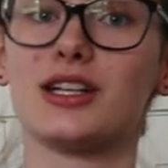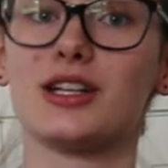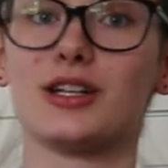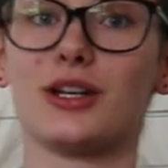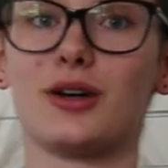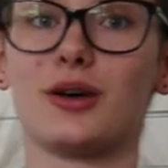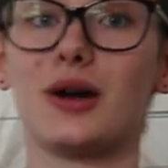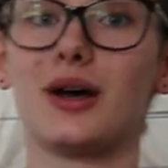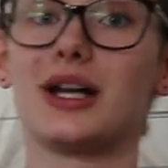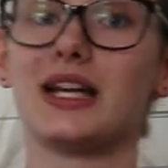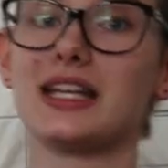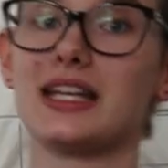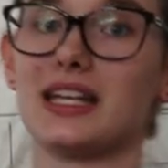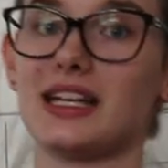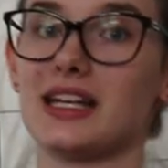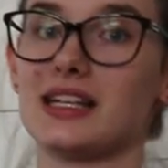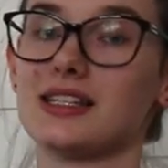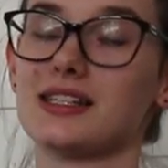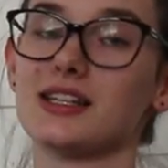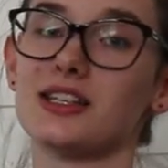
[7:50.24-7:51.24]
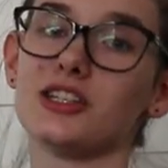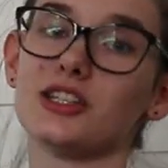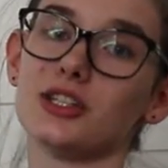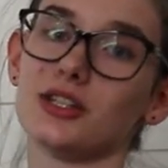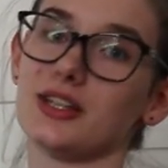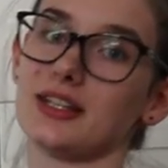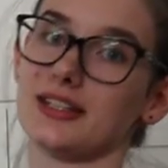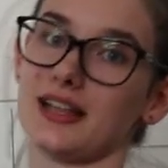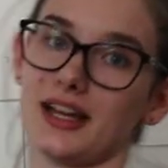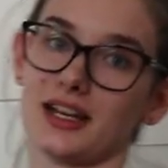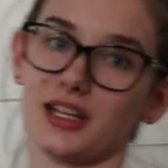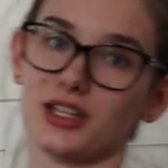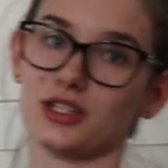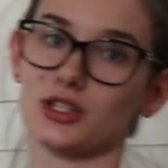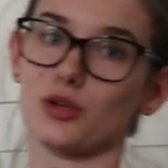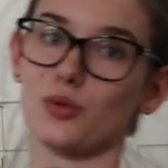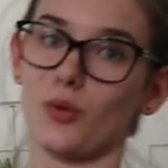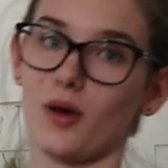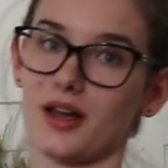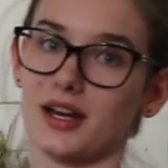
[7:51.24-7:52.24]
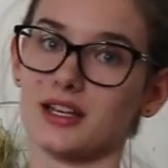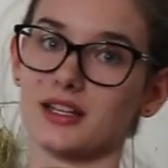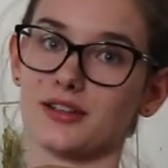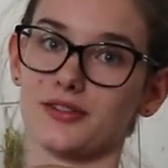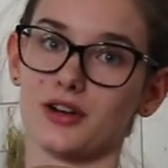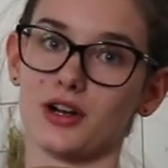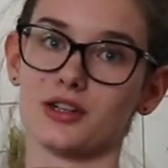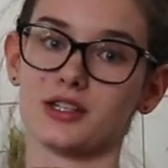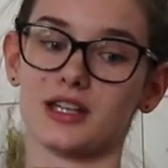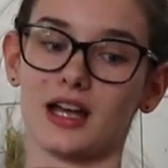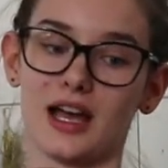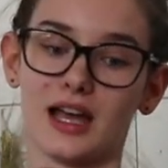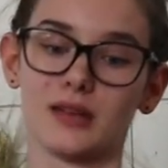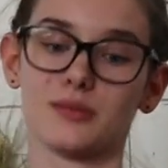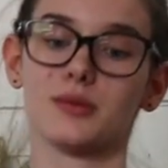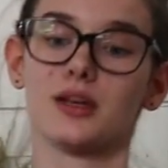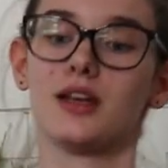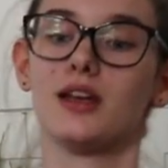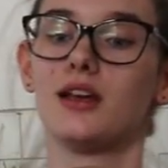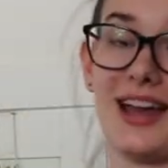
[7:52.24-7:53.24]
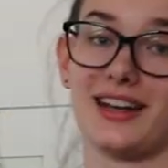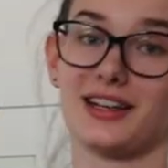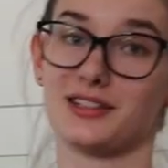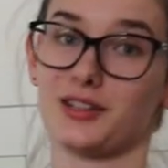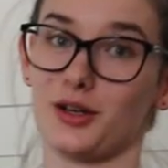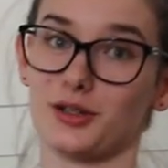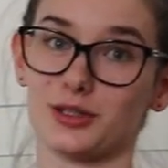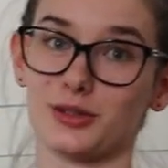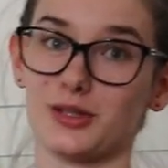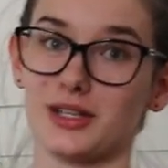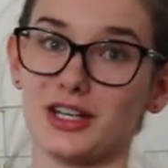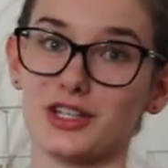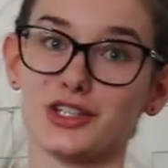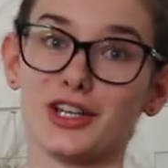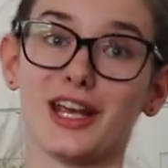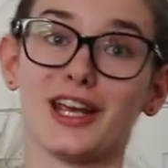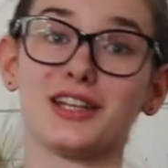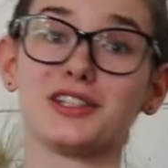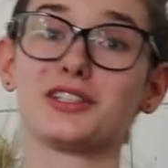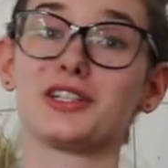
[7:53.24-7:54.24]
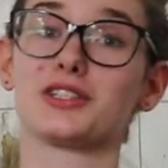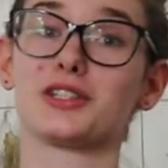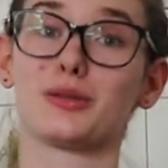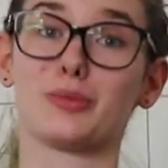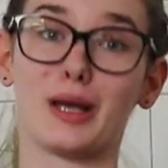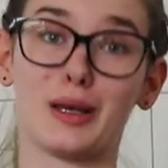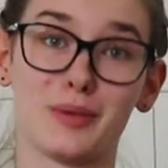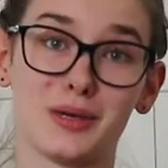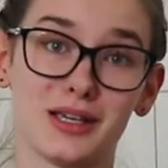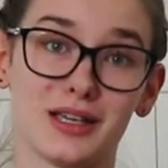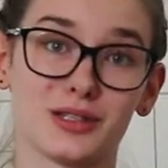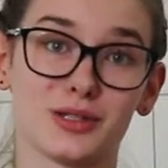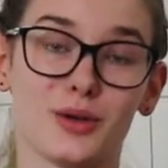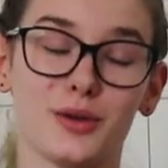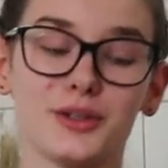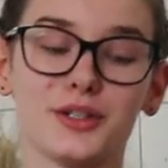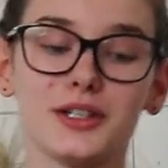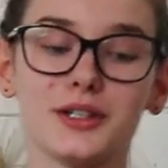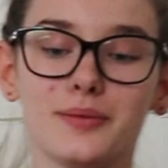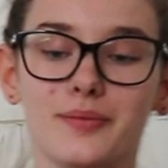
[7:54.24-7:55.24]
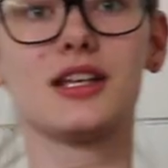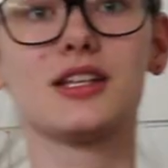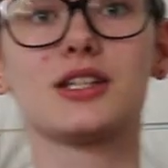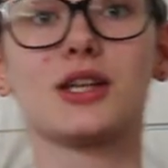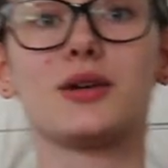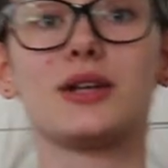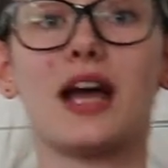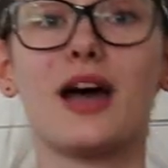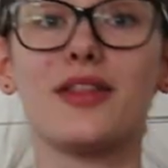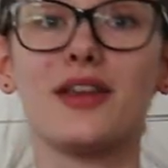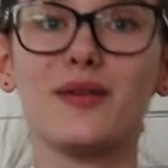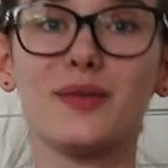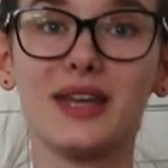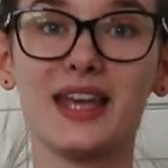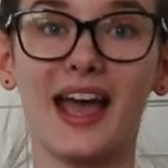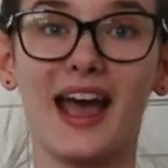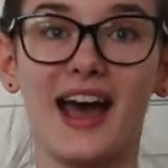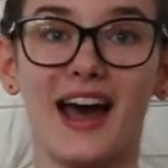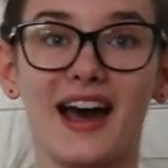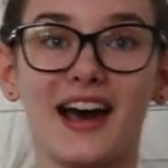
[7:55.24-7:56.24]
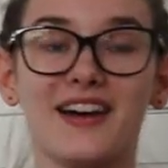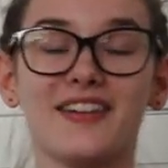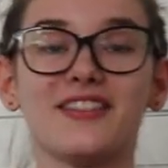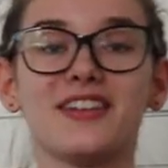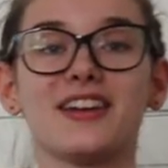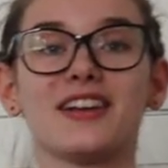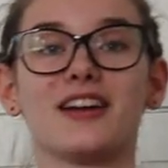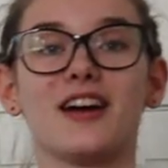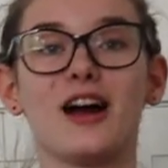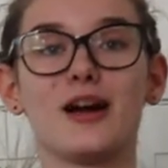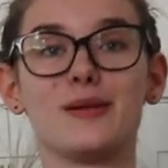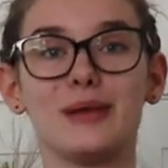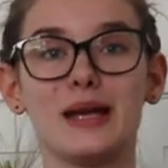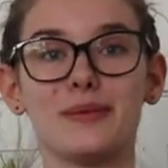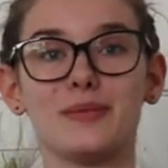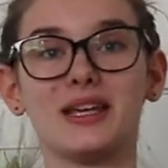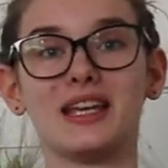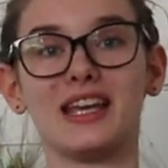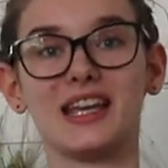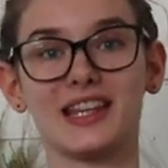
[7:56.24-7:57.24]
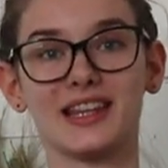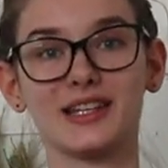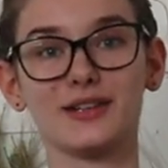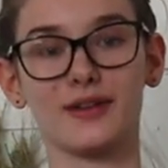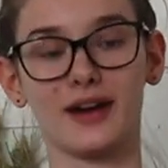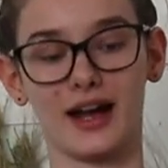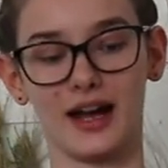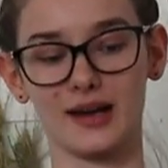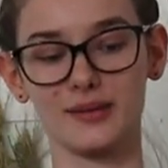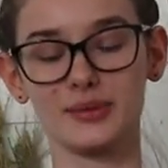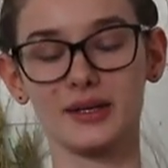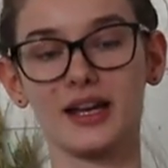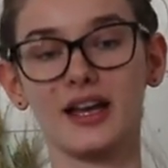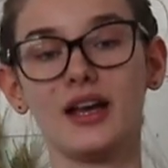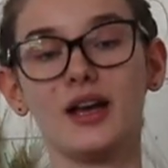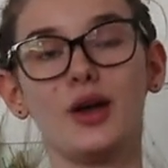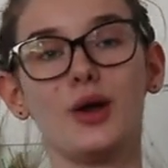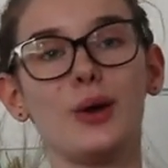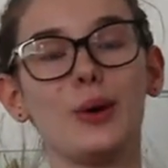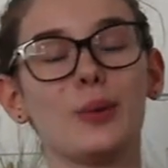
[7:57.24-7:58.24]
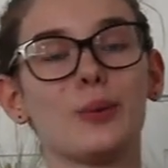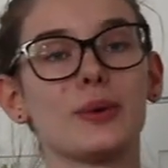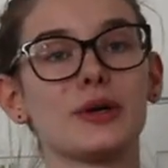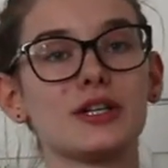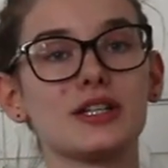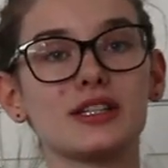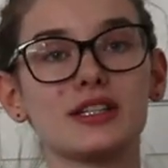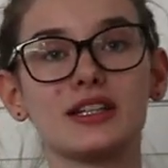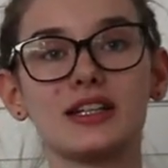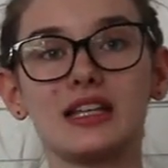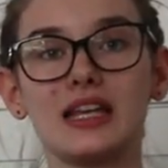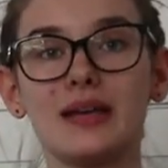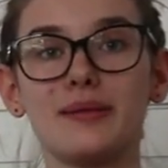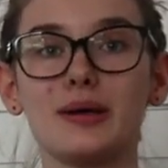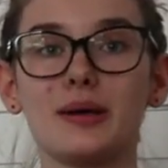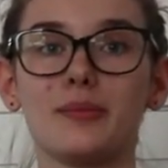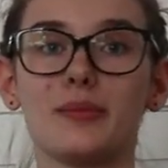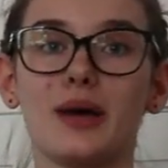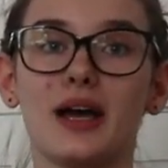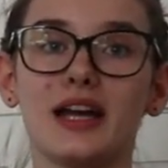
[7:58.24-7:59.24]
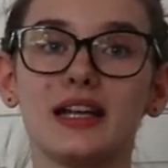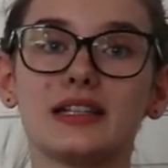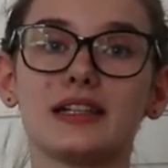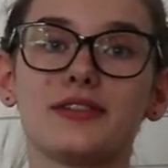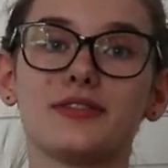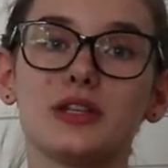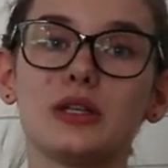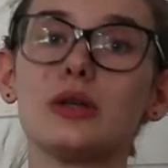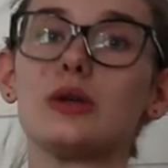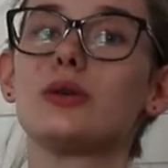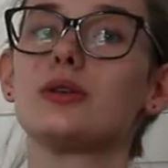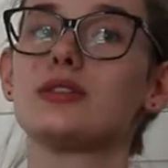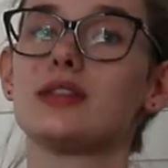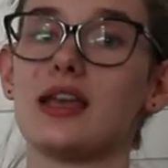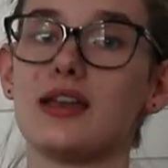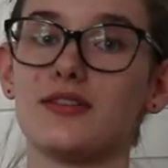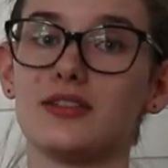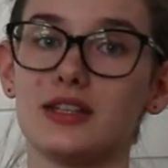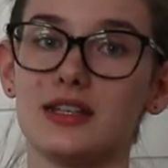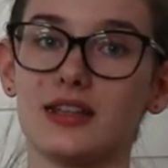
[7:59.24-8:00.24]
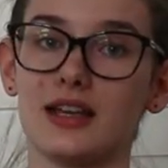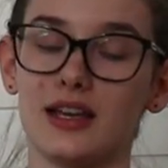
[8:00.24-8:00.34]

to know how to get it to the tightness you want it the first time. And it's also gonna change as your baby gets older. So now that we have our baby in the wrap, we're just gonna keep in mind a few safety